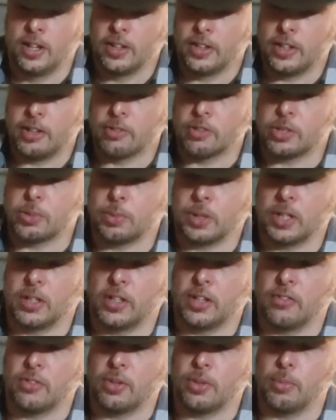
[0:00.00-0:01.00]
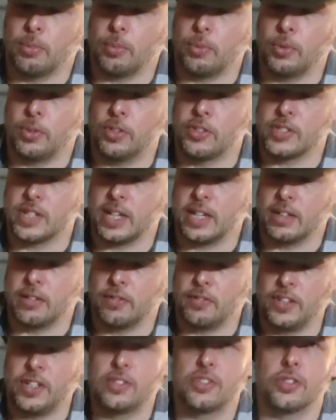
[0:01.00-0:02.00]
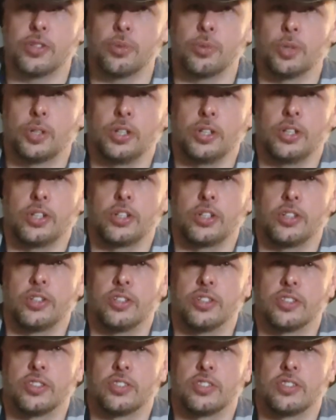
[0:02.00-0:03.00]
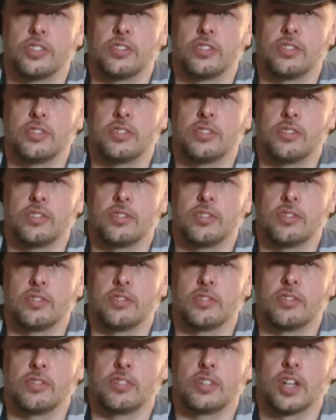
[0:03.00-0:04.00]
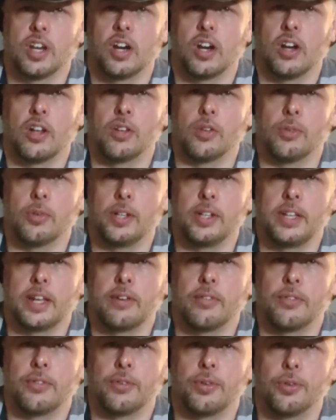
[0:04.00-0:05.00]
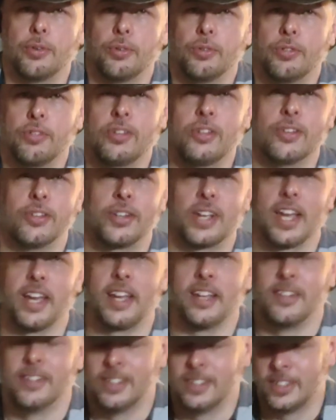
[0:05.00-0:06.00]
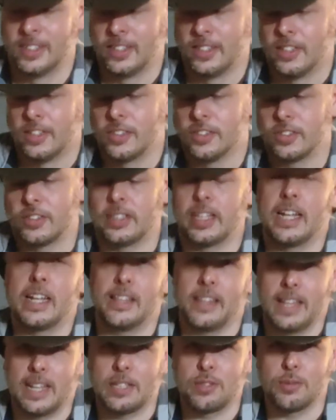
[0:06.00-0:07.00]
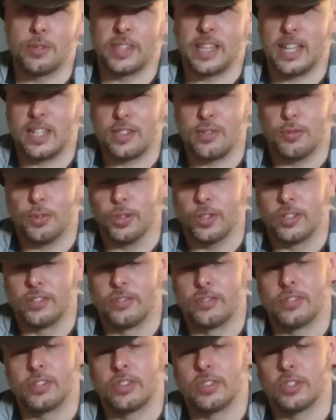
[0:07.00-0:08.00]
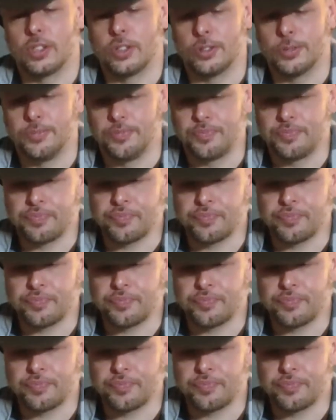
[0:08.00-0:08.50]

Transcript: They were smart enough to design a feature where you could just cut all the way down through. Okay, so that's what that's for. So